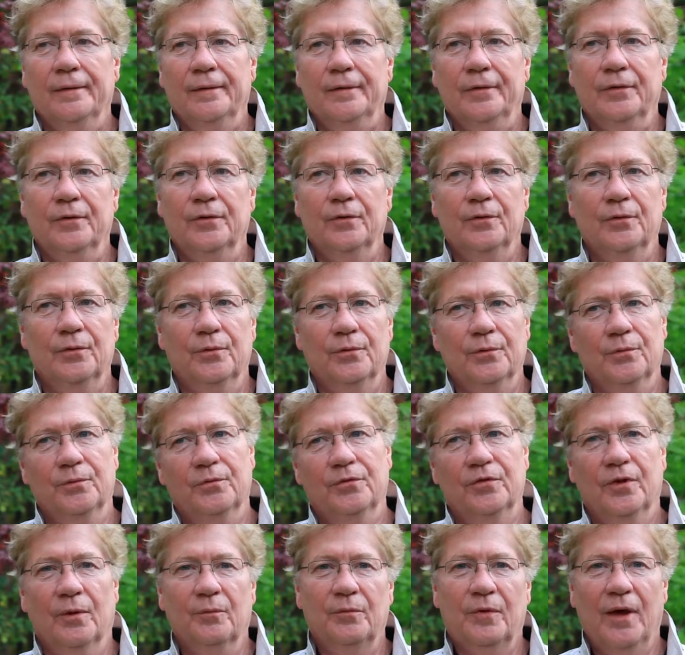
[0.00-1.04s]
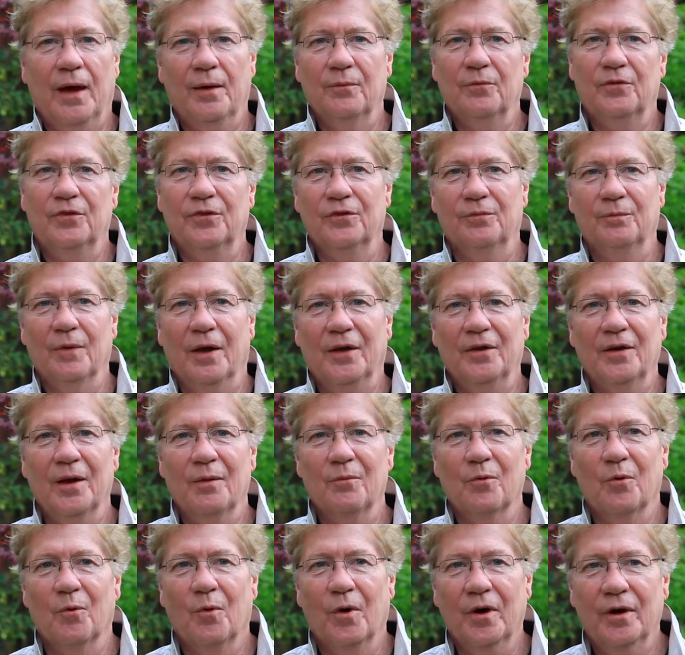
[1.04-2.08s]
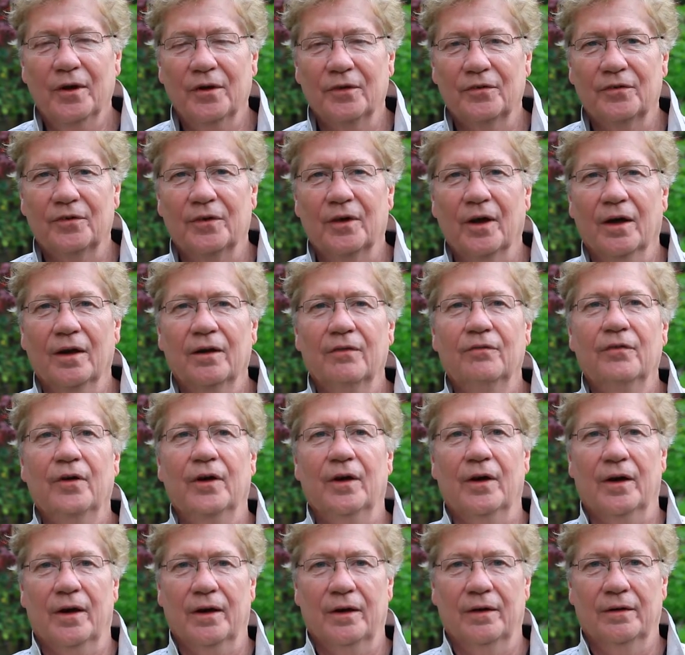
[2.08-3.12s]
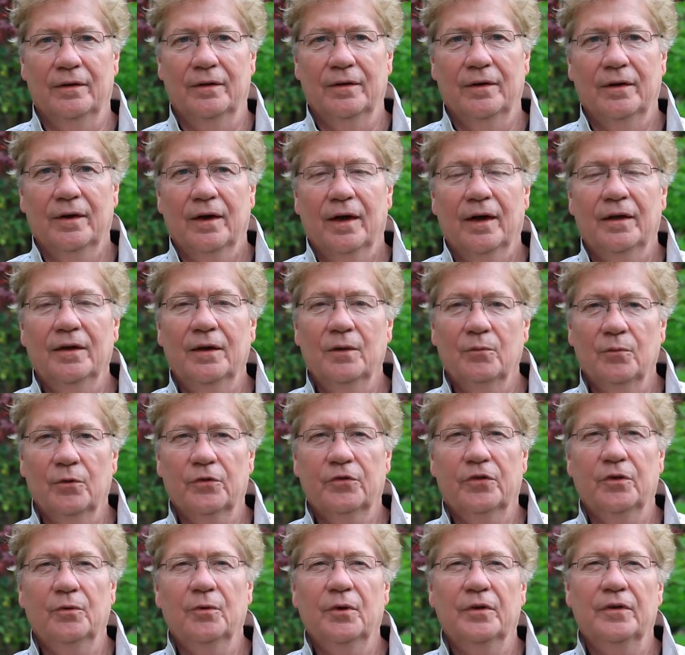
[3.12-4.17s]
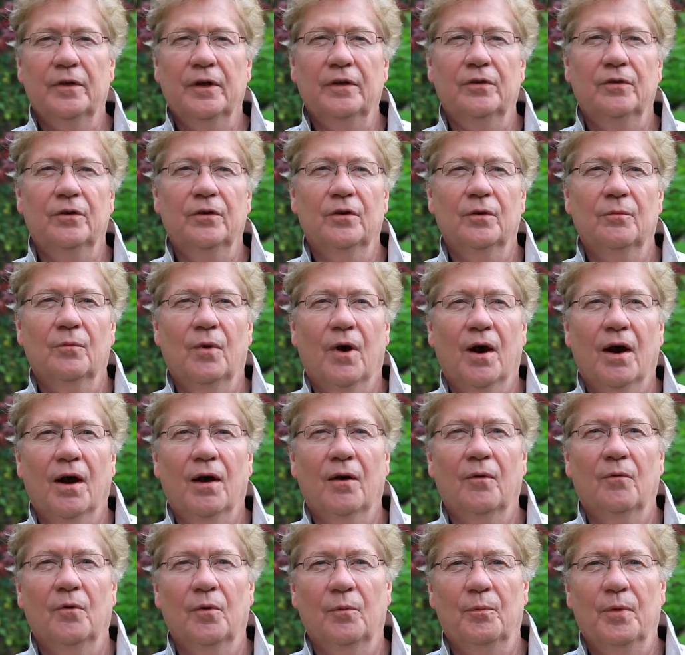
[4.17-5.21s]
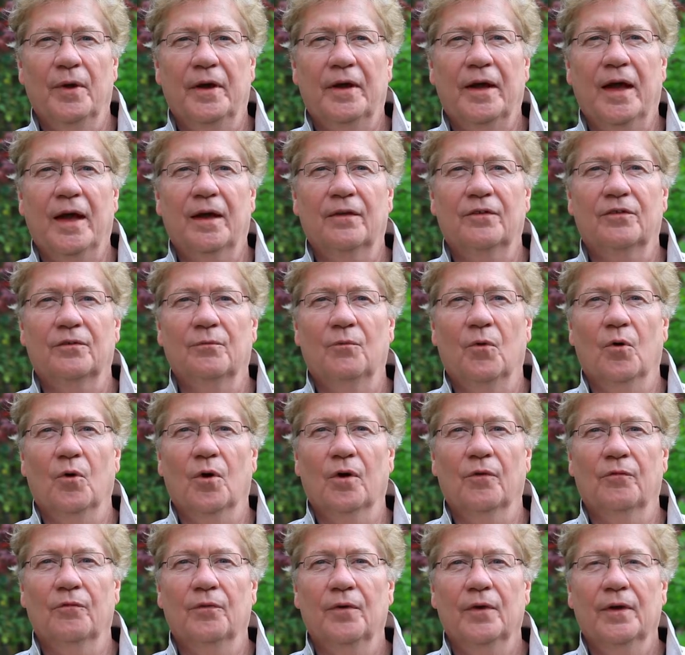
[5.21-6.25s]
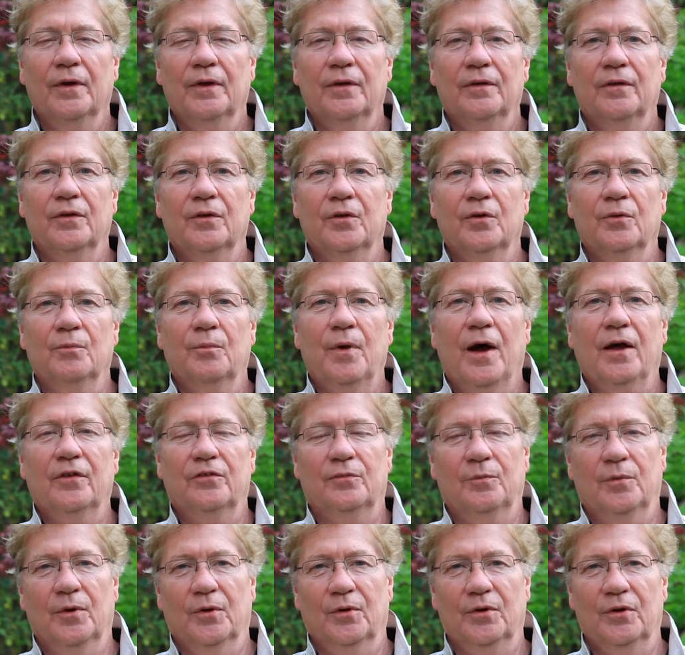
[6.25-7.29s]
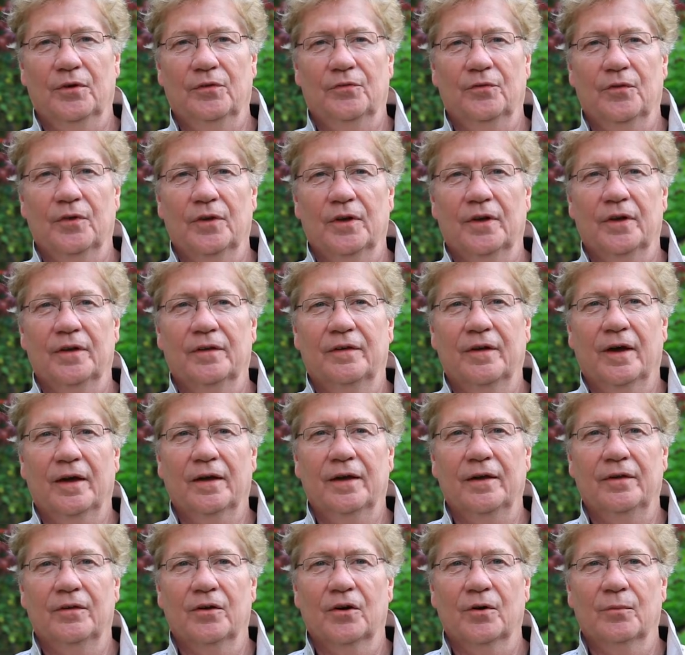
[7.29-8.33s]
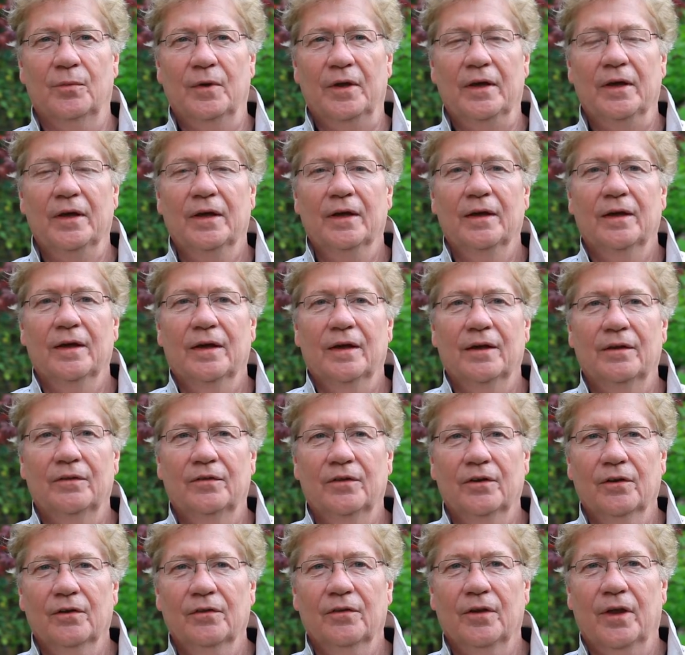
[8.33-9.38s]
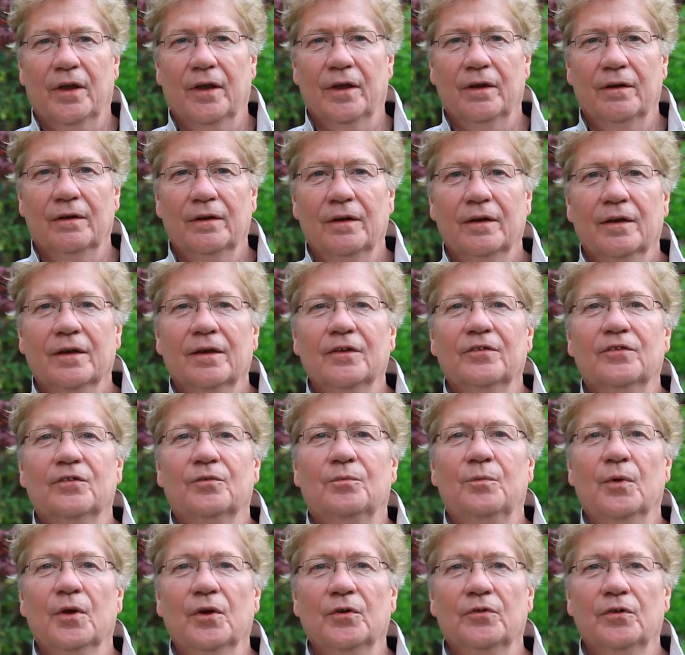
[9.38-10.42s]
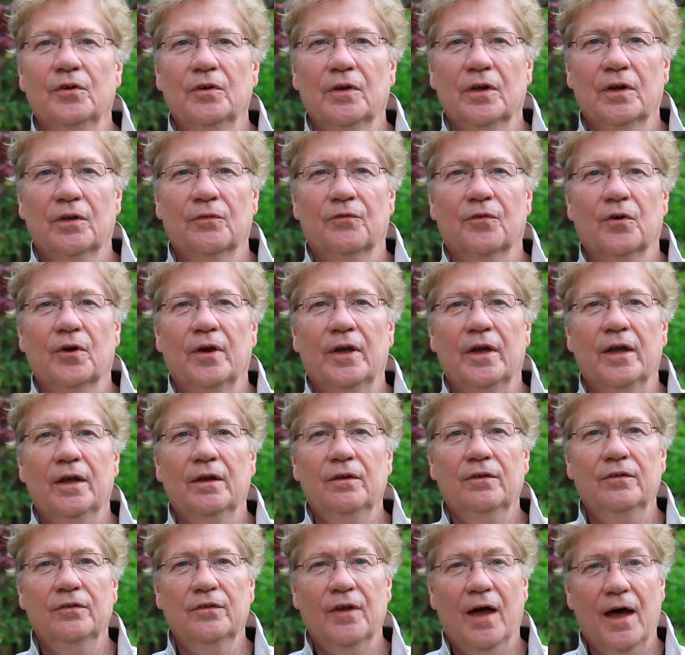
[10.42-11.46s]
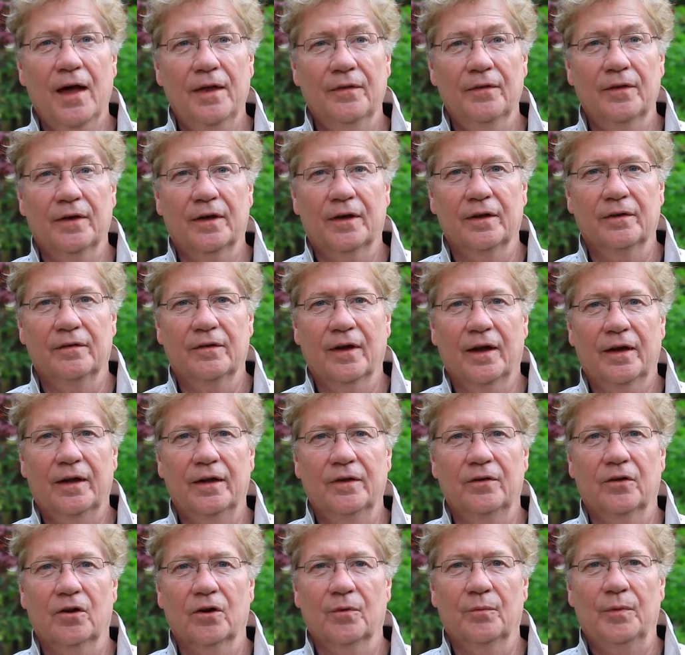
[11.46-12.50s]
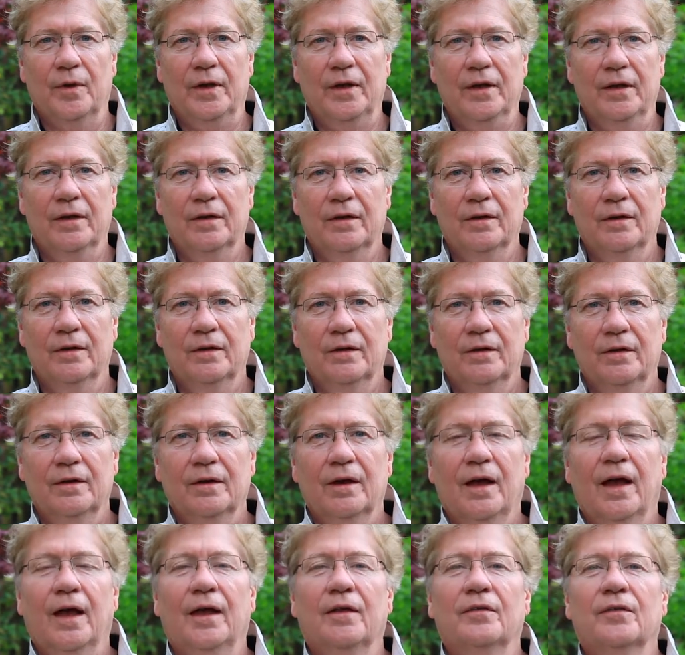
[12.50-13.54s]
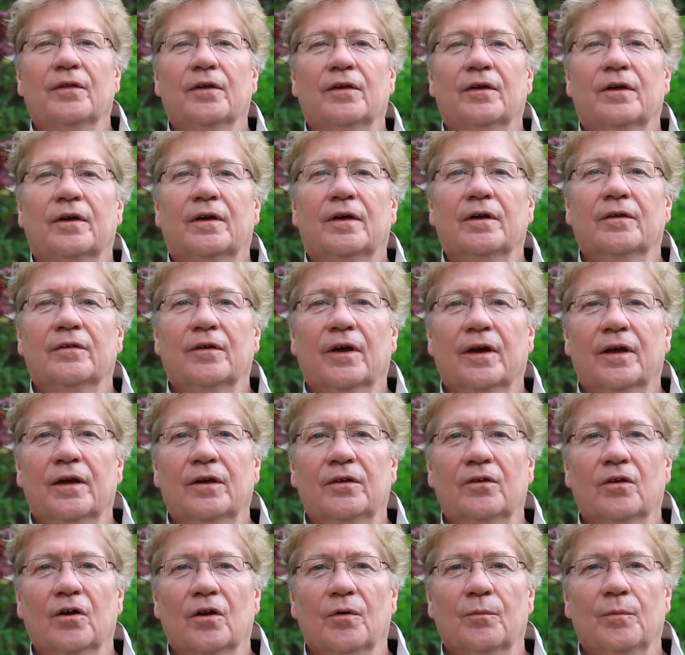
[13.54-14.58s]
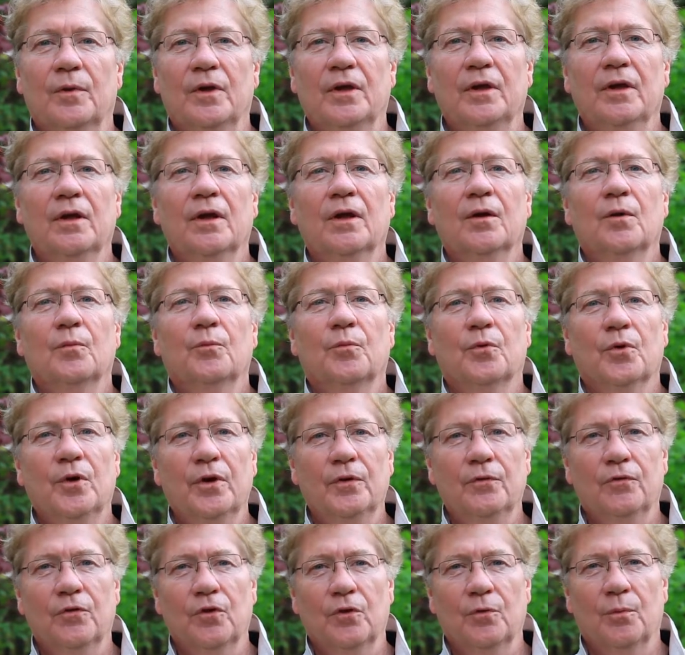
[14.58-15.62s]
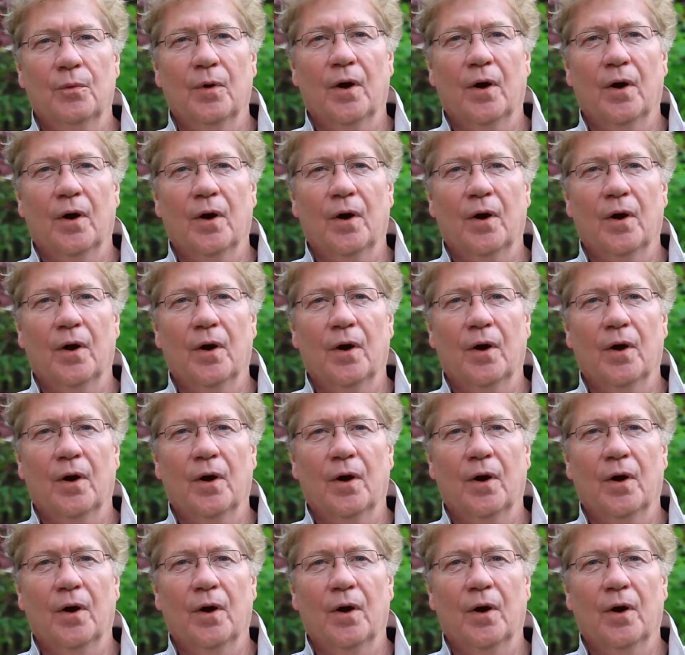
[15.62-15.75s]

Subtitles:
who sometimes is my number 1, is Gunnevera. And then we'll see what they do tomorrow, and we'll pick out some more the possibilities for the Kentucky Derby. Until then, this is Bill Doolittle for Inside the Kentucky Derby and the Kentucky Derby Preview